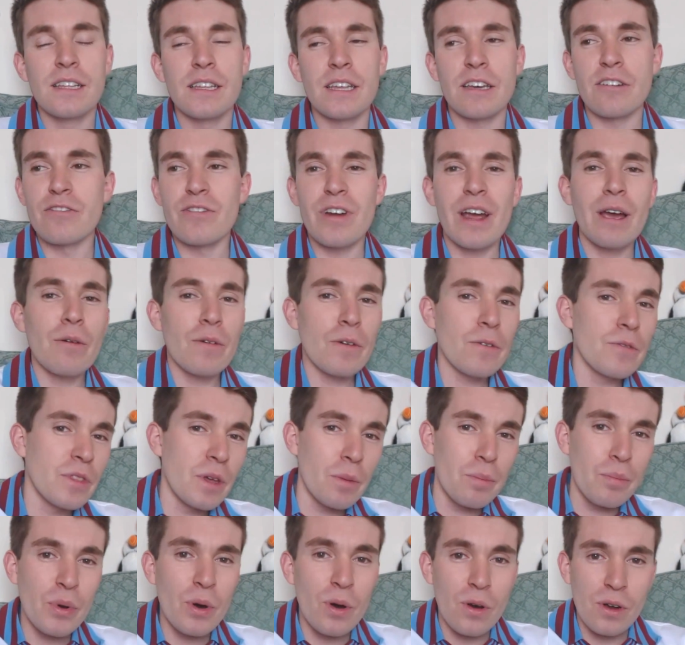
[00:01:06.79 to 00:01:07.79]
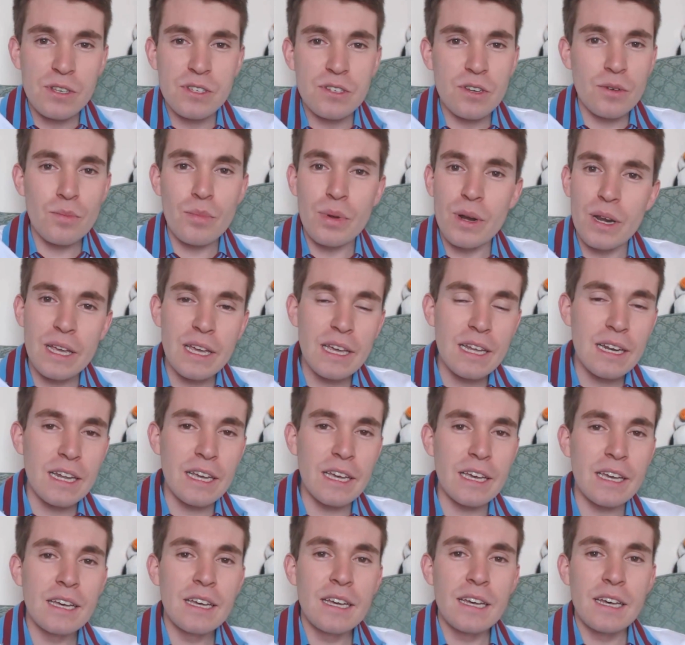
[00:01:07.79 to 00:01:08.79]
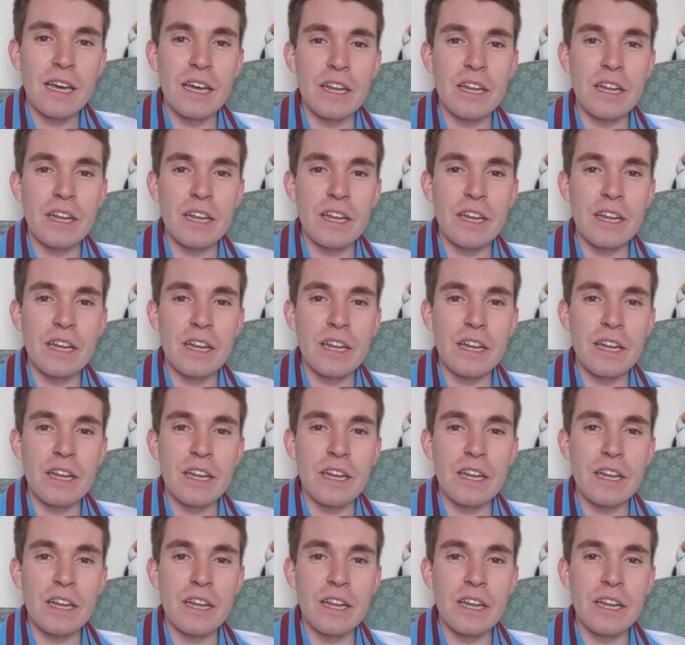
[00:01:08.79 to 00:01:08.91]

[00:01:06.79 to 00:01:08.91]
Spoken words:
that are out of the box completely